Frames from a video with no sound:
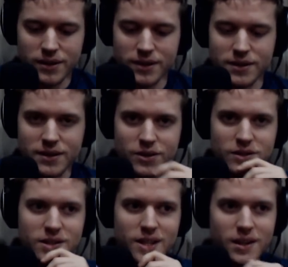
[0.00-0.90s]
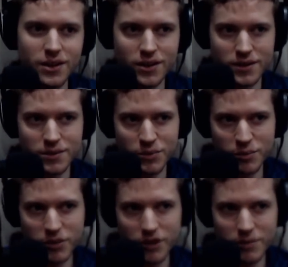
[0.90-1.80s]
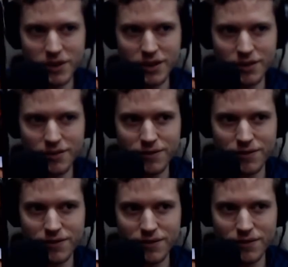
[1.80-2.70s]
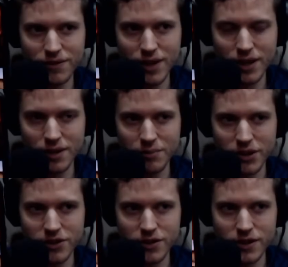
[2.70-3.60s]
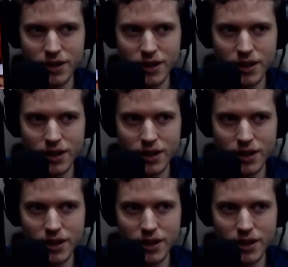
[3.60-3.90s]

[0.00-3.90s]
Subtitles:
is you just get a constant bombardment of kitten pictures.